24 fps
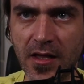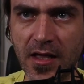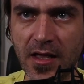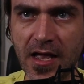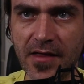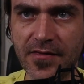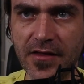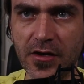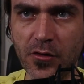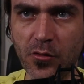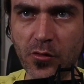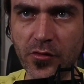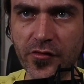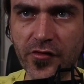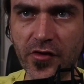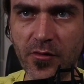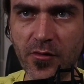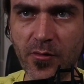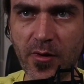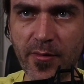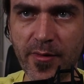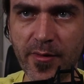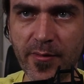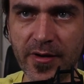And then also
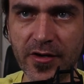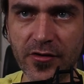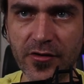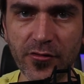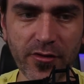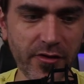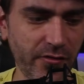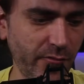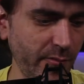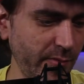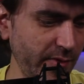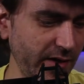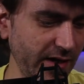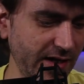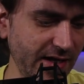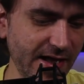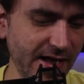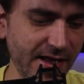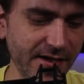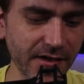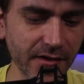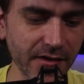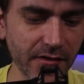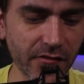what we want to do is we want to
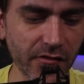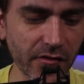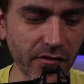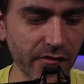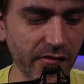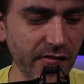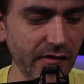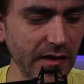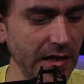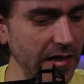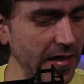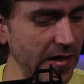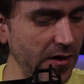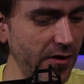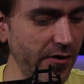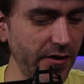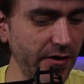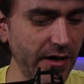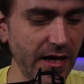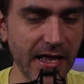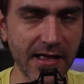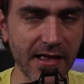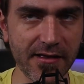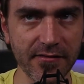cut it, so
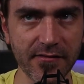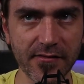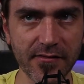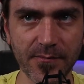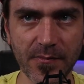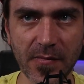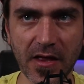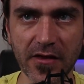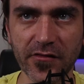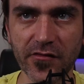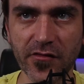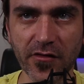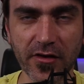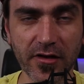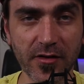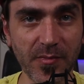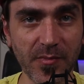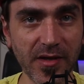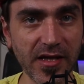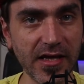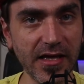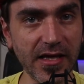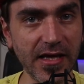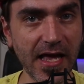C08, and so it'll
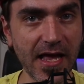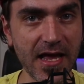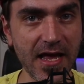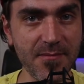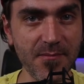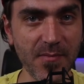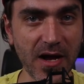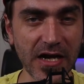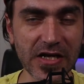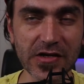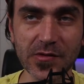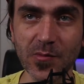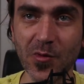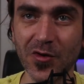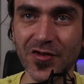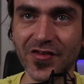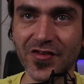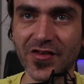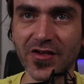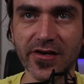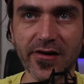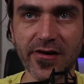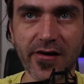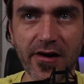be a much more
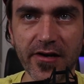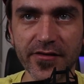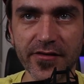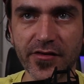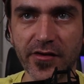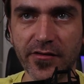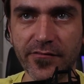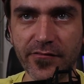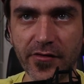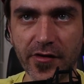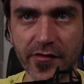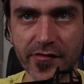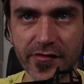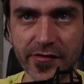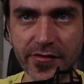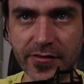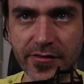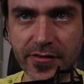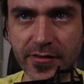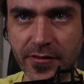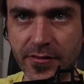staccato version.